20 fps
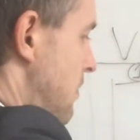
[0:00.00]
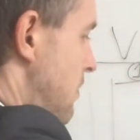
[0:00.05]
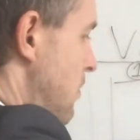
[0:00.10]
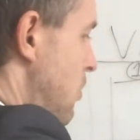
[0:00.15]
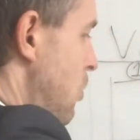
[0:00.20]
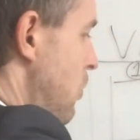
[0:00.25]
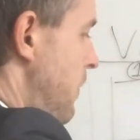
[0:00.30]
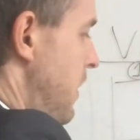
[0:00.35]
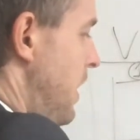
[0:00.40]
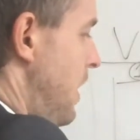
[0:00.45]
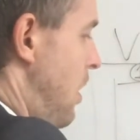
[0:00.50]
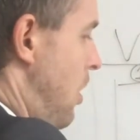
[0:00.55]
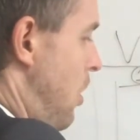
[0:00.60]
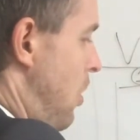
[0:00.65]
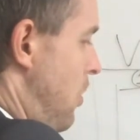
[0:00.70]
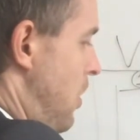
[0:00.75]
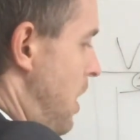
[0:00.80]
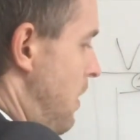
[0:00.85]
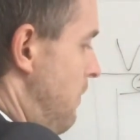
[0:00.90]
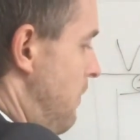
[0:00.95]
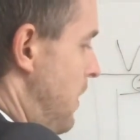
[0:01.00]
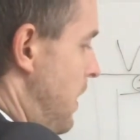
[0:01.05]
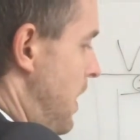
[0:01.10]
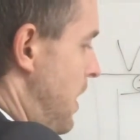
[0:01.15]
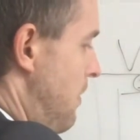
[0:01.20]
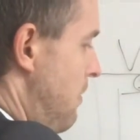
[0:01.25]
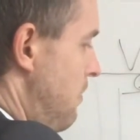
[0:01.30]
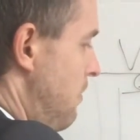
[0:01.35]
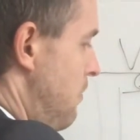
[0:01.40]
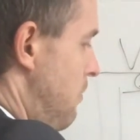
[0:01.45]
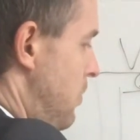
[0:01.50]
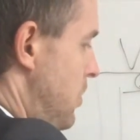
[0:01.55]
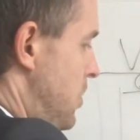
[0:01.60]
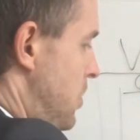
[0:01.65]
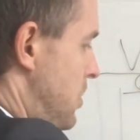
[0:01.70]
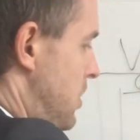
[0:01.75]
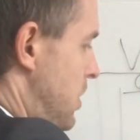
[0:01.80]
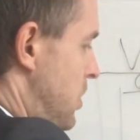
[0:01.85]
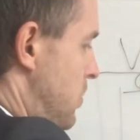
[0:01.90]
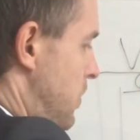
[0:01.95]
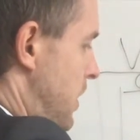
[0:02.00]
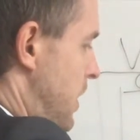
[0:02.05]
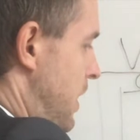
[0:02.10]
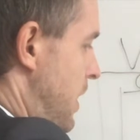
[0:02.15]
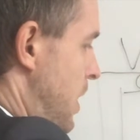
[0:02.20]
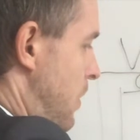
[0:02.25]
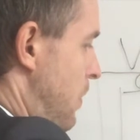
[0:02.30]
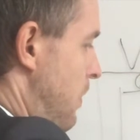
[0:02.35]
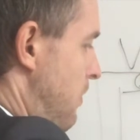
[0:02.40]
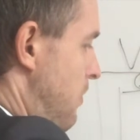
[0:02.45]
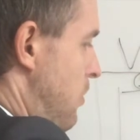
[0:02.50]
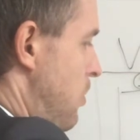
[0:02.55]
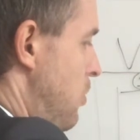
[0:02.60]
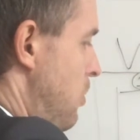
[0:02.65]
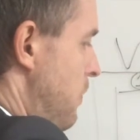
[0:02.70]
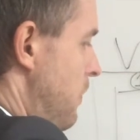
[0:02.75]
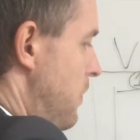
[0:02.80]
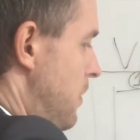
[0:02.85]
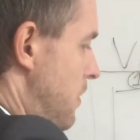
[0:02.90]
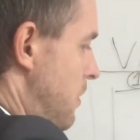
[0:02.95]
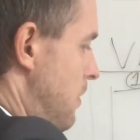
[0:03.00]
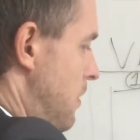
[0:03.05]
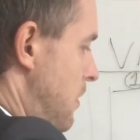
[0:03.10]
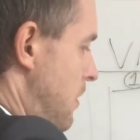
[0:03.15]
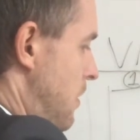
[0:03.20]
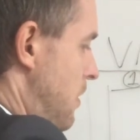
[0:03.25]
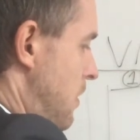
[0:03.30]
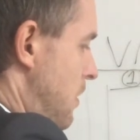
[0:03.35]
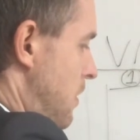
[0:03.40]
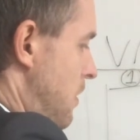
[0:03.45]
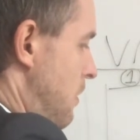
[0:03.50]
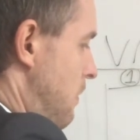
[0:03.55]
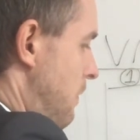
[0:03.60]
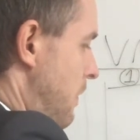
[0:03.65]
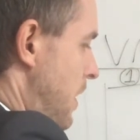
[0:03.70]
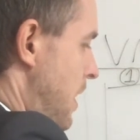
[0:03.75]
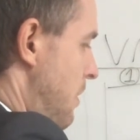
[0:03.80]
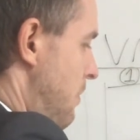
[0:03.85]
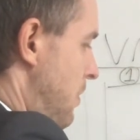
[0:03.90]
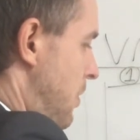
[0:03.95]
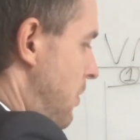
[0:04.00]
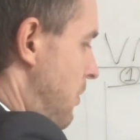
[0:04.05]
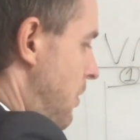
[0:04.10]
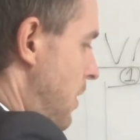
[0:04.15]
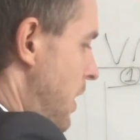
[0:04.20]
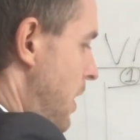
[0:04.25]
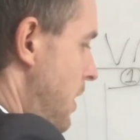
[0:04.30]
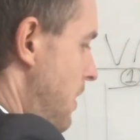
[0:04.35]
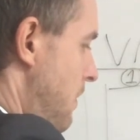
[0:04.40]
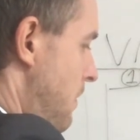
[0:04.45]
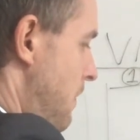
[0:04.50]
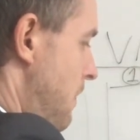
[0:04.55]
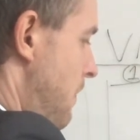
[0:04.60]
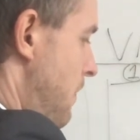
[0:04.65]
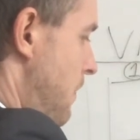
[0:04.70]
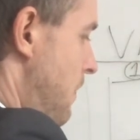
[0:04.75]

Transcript: moving a, a VM, which is this one here that we've moved, VM3